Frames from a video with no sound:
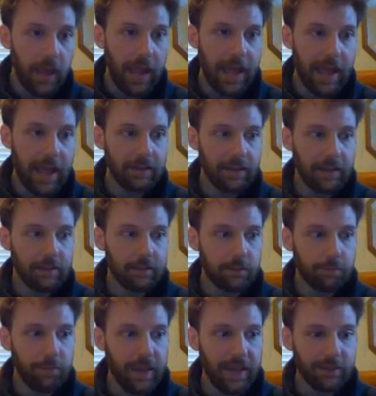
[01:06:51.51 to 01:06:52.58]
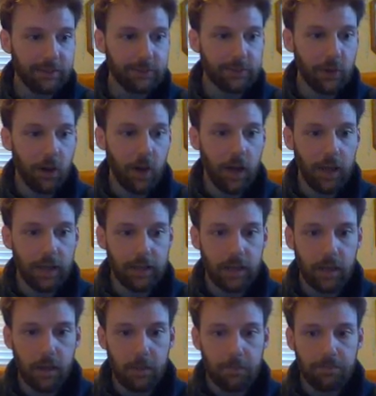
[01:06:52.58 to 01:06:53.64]
and it's based
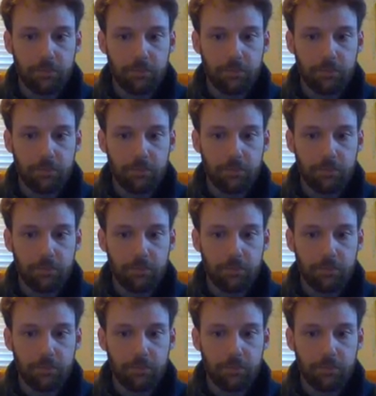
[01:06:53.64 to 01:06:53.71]
on